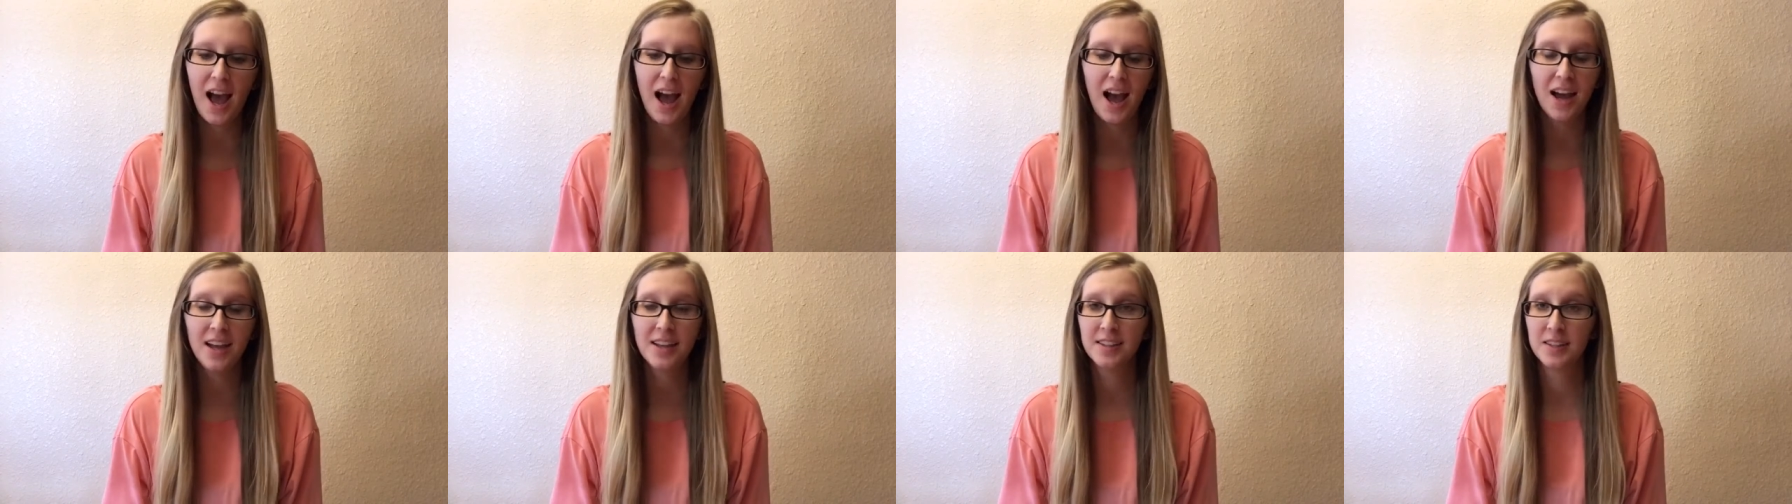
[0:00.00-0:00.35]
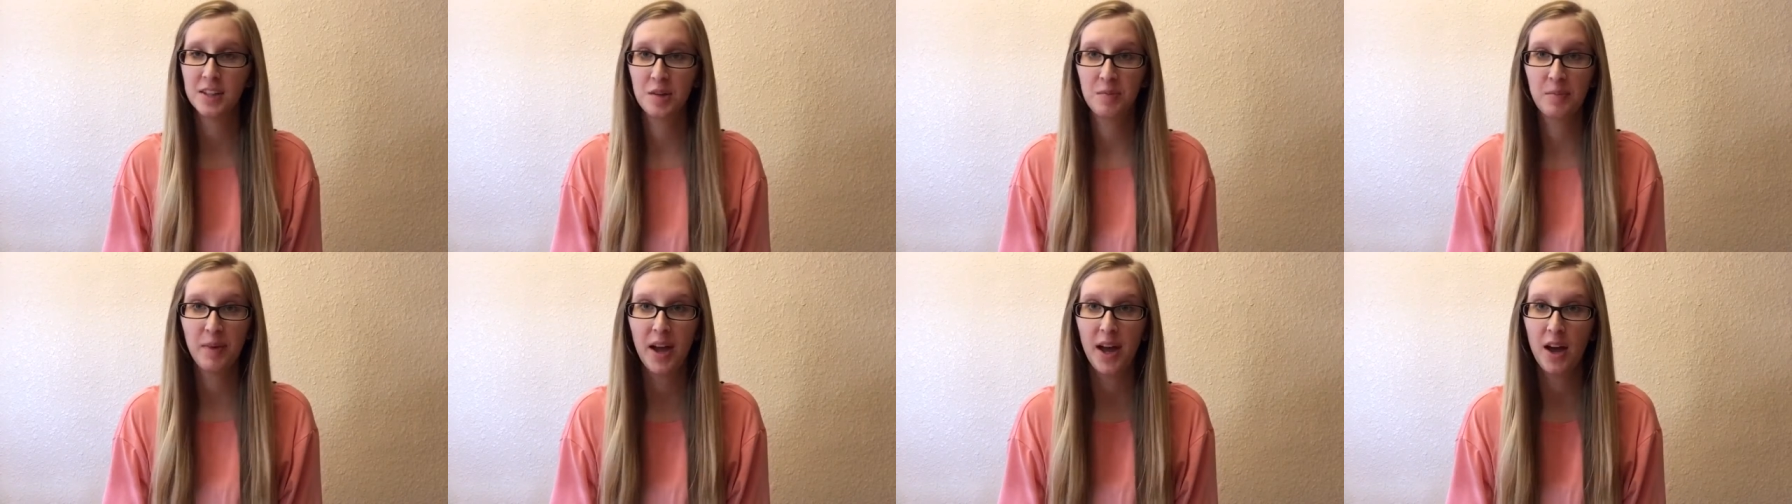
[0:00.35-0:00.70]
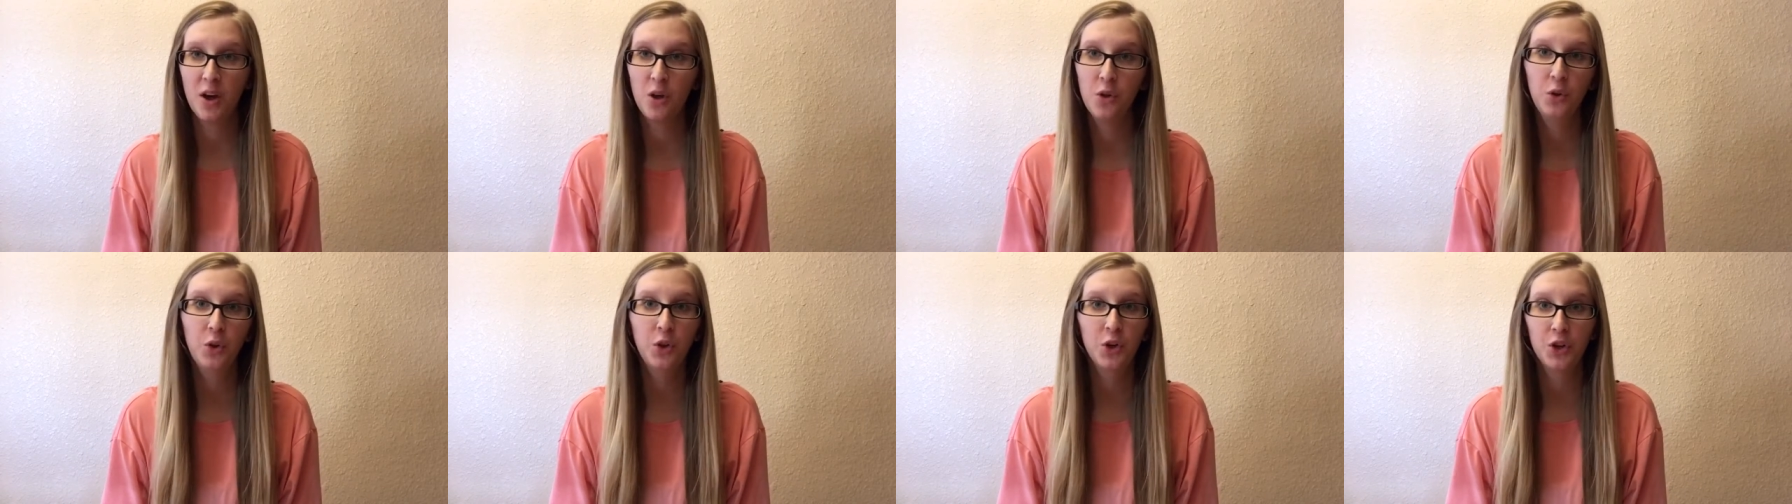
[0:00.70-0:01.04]
I
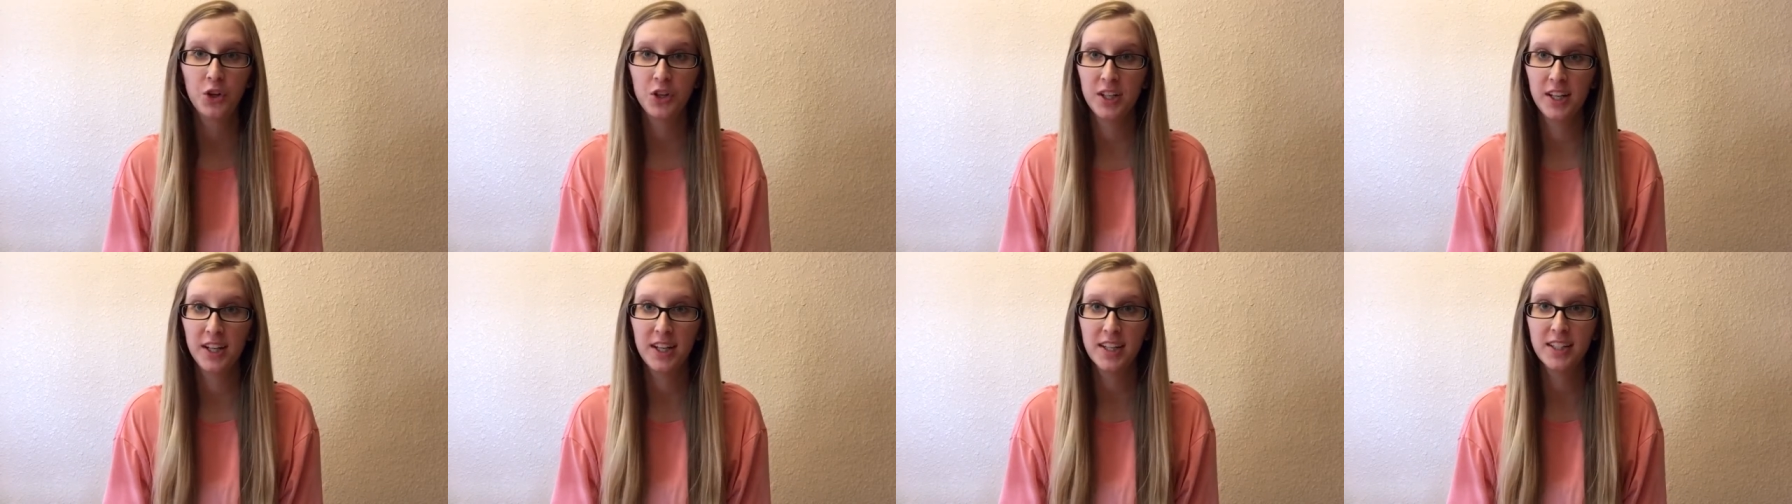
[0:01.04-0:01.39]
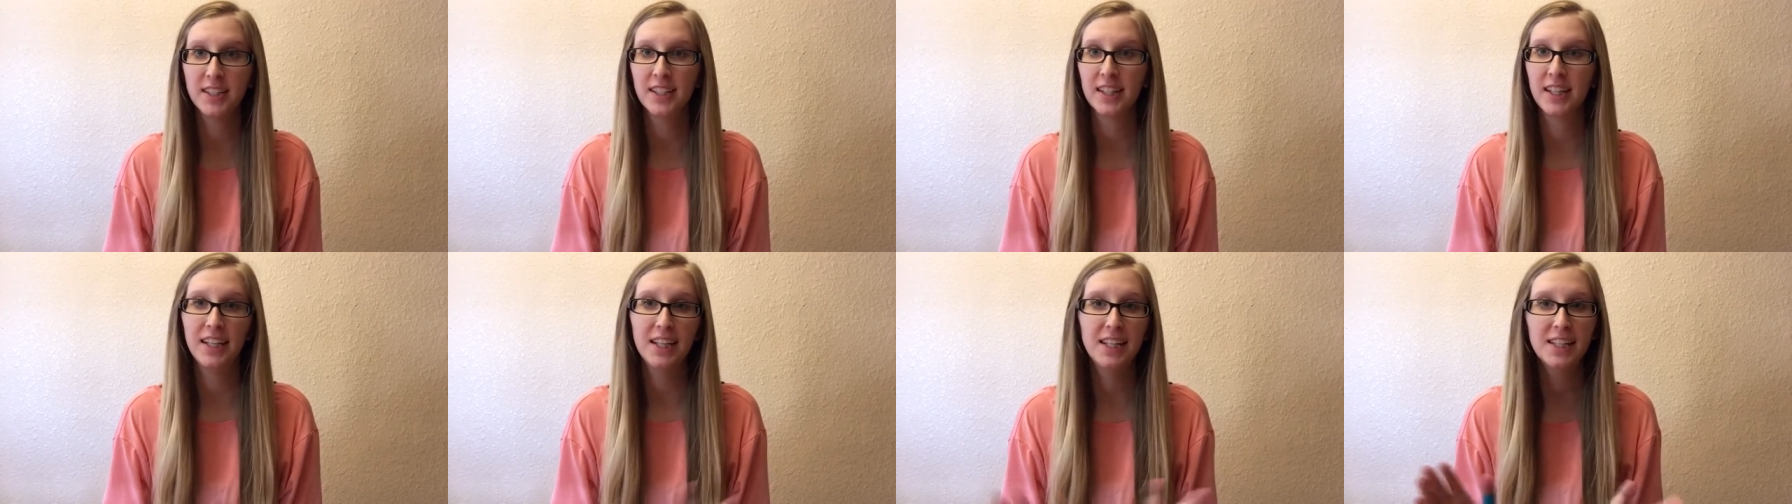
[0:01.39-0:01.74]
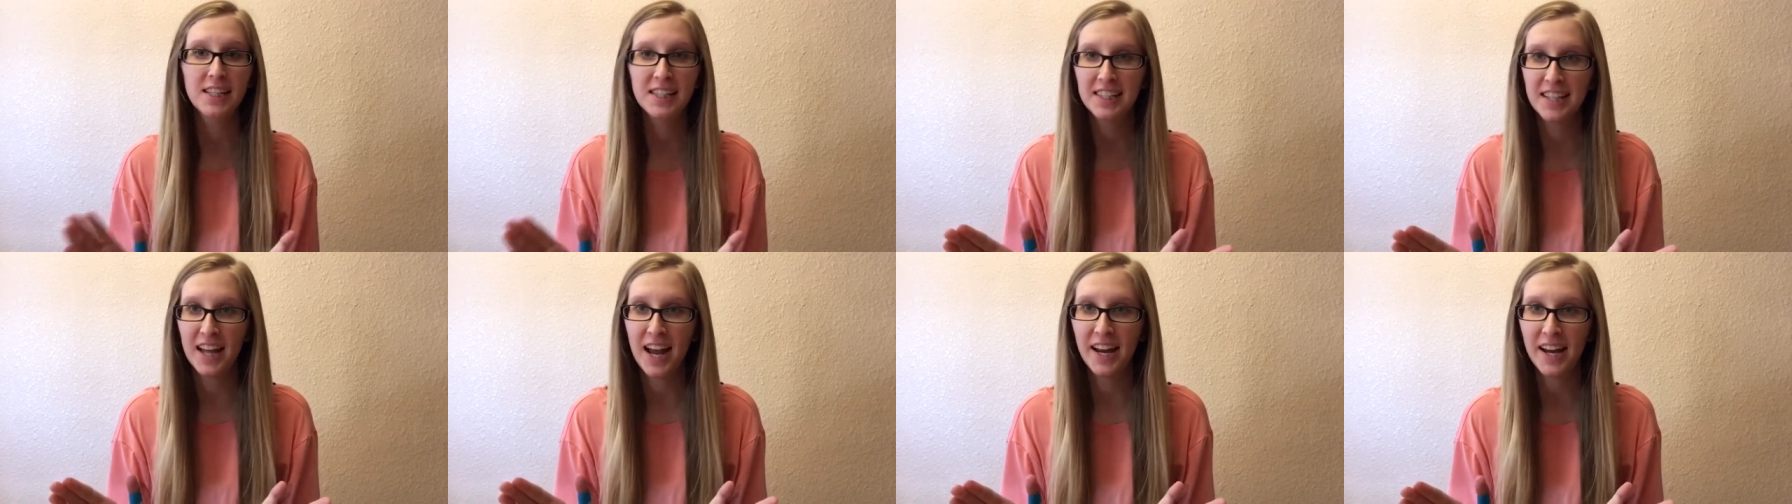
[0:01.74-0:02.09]
somehow learned it
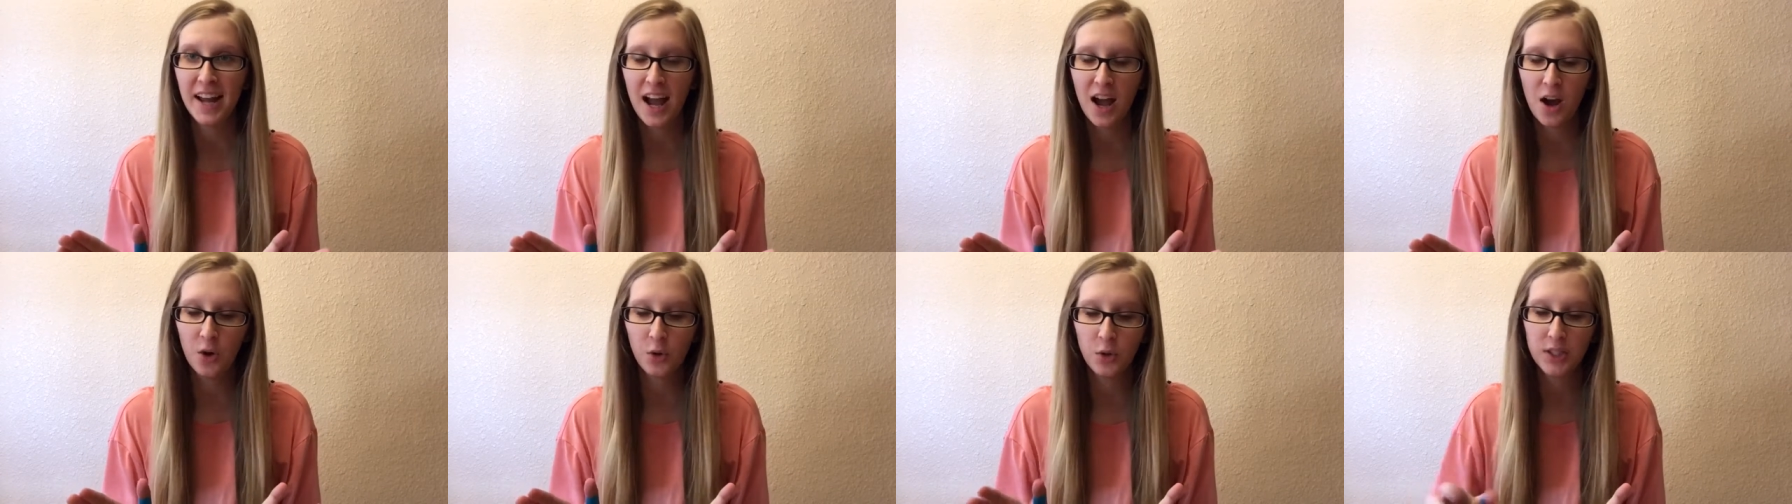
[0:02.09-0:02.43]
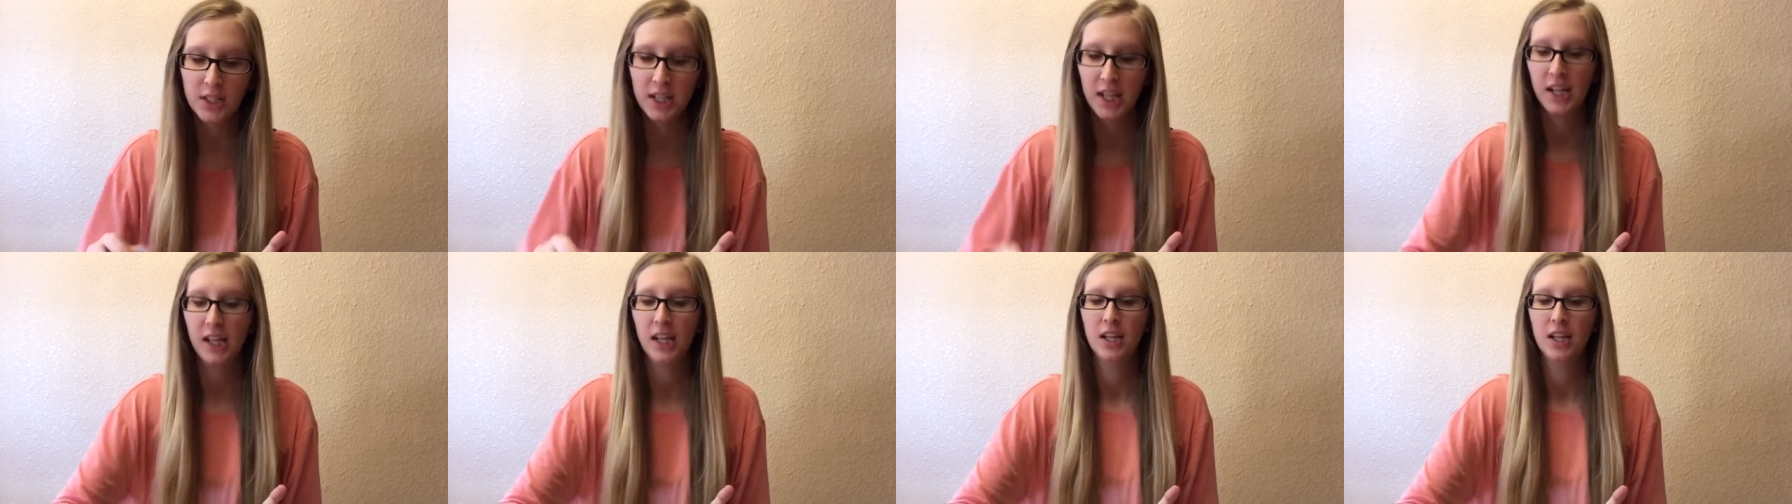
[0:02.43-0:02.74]
inside out.